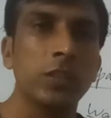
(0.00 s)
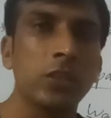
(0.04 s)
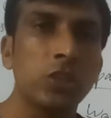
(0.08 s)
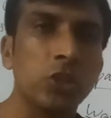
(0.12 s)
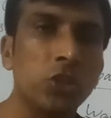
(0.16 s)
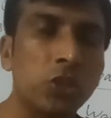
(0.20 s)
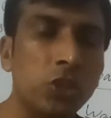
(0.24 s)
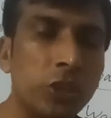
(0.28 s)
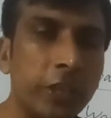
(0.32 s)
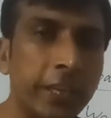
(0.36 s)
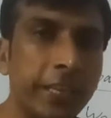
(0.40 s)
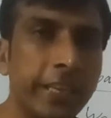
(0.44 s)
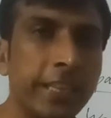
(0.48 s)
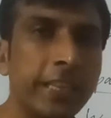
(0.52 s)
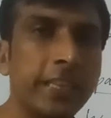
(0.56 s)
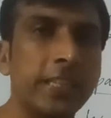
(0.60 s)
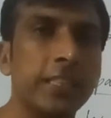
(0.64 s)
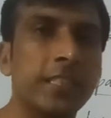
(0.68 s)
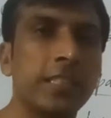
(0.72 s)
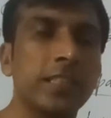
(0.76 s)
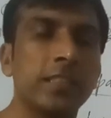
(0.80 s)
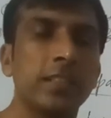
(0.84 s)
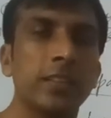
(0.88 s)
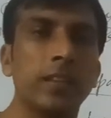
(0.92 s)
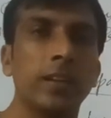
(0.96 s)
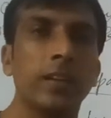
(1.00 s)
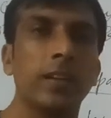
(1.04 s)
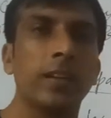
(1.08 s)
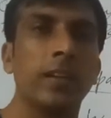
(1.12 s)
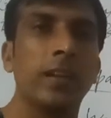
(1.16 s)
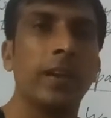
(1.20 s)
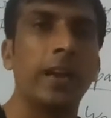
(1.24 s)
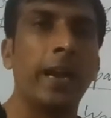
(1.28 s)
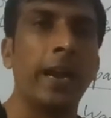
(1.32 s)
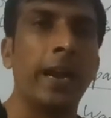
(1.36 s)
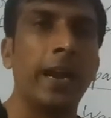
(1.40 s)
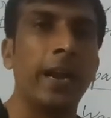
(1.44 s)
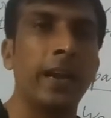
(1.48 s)
streets
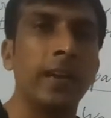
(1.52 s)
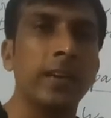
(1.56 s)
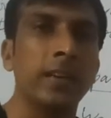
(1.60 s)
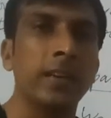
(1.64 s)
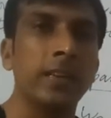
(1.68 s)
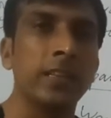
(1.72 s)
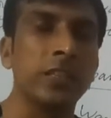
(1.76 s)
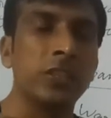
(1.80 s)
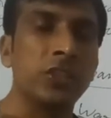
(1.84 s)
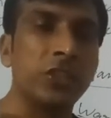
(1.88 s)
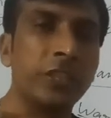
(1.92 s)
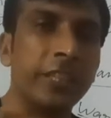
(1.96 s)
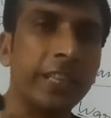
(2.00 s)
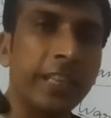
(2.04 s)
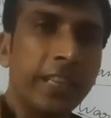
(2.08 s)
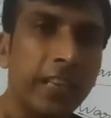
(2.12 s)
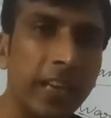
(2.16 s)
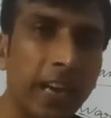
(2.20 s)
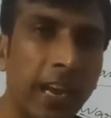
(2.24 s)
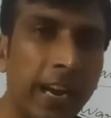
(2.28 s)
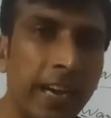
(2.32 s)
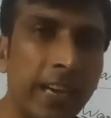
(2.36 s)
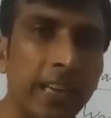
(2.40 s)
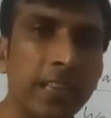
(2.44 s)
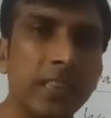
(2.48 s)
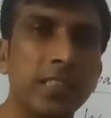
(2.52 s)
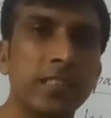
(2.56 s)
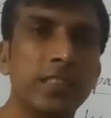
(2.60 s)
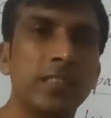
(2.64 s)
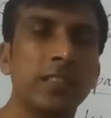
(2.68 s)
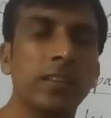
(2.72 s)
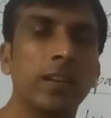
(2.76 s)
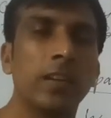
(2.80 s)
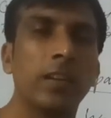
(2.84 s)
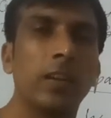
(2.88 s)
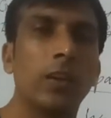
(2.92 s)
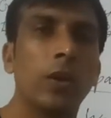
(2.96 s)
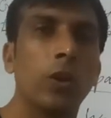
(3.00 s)
and street lights,